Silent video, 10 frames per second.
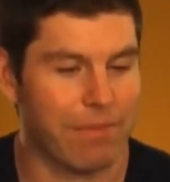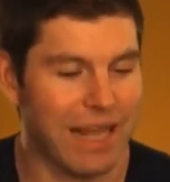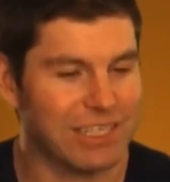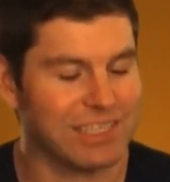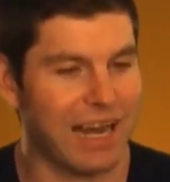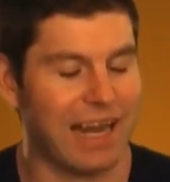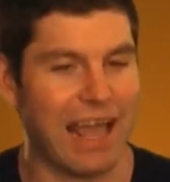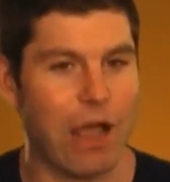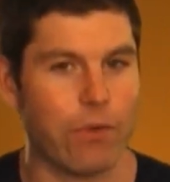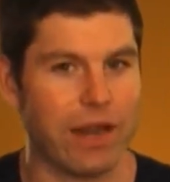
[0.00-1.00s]
And that's just kind of
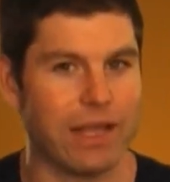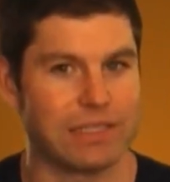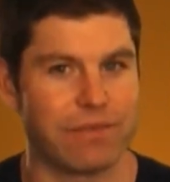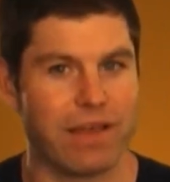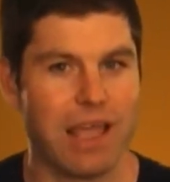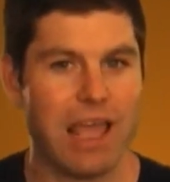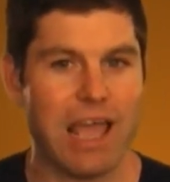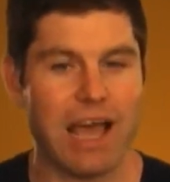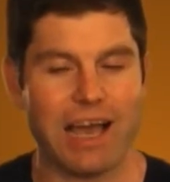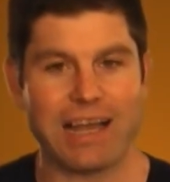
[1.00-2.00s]
how it is. If
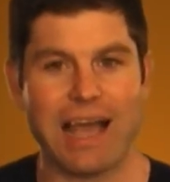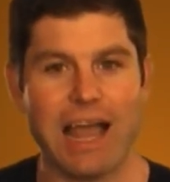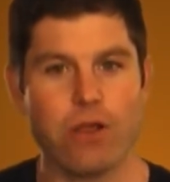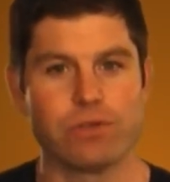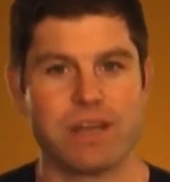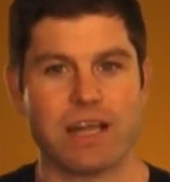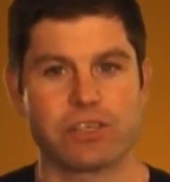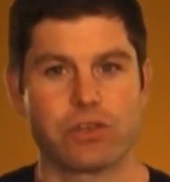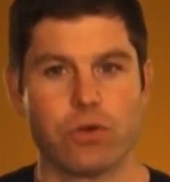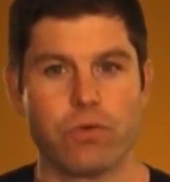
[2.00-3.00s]
a guy who's not
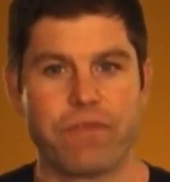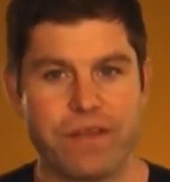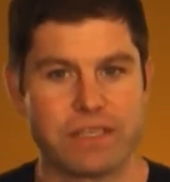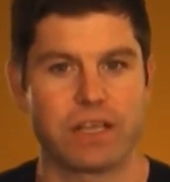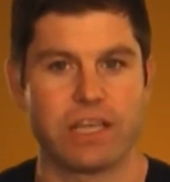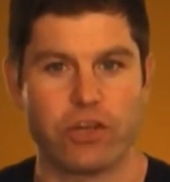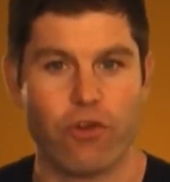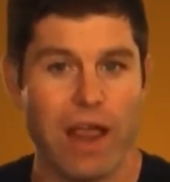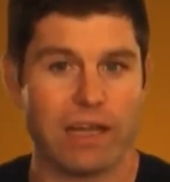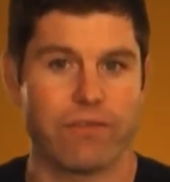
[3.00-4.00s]
so physically
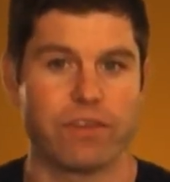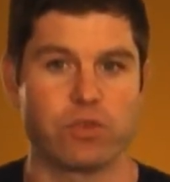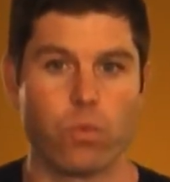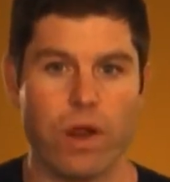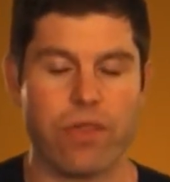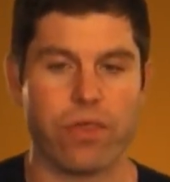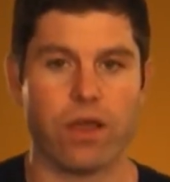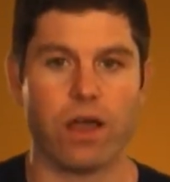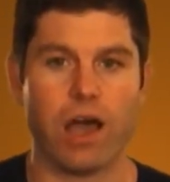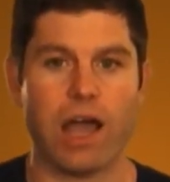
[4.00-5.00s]
attractive is with
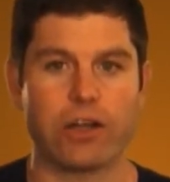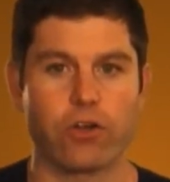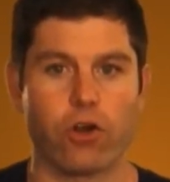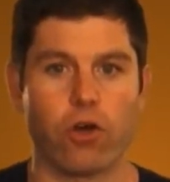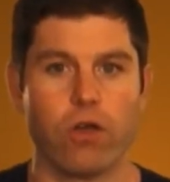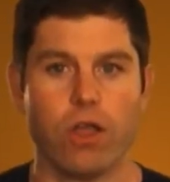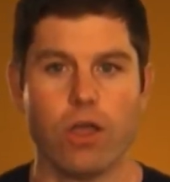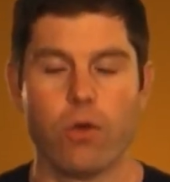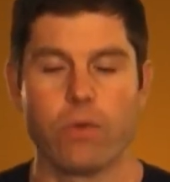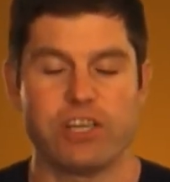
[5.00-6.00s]
a hot girl,
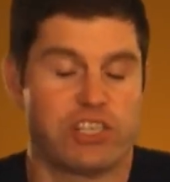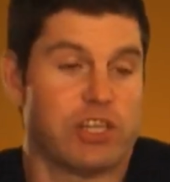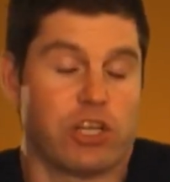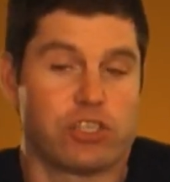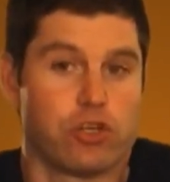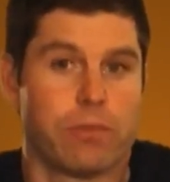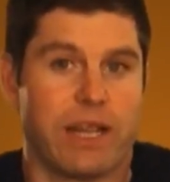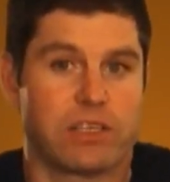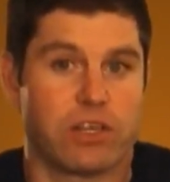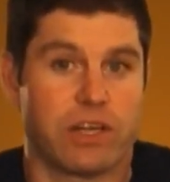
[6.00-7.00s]
we just assume he
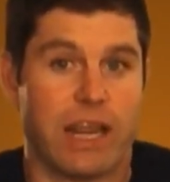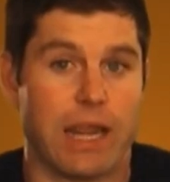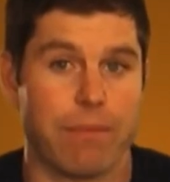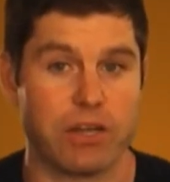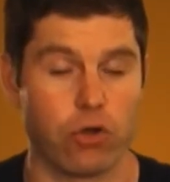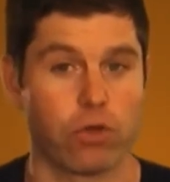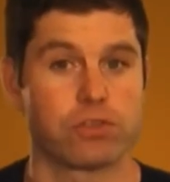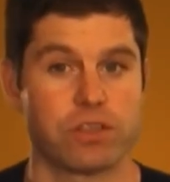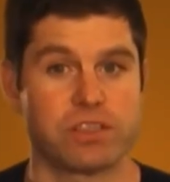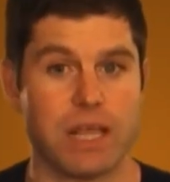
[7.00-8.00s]
has good game. And girls are
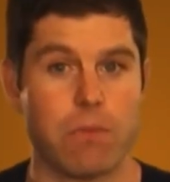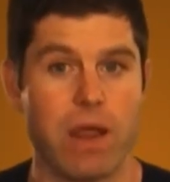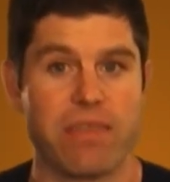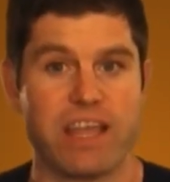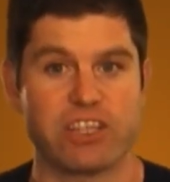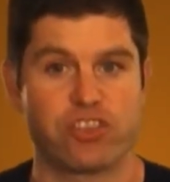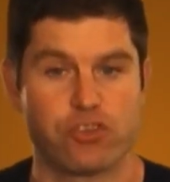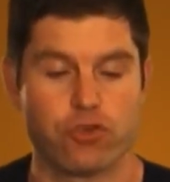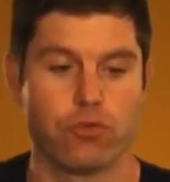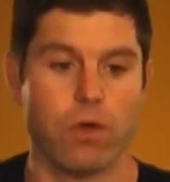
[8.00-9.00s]
the same way. They
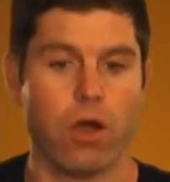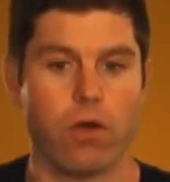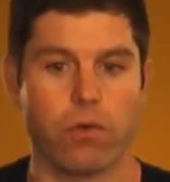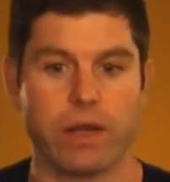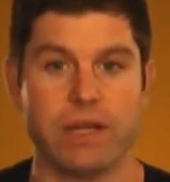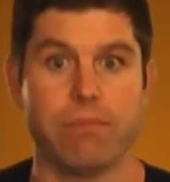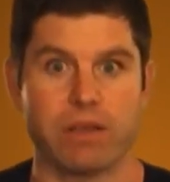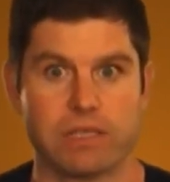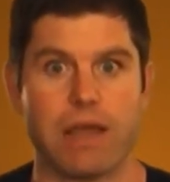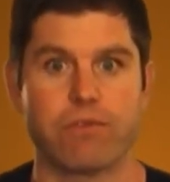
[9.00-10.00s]
assume, oh, he
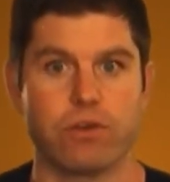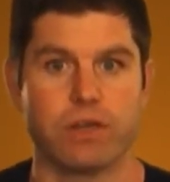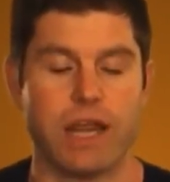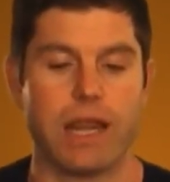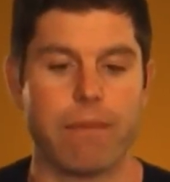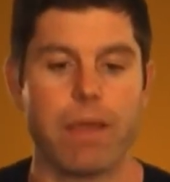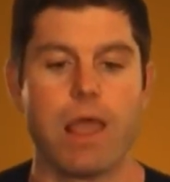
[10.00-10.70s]
must have good game.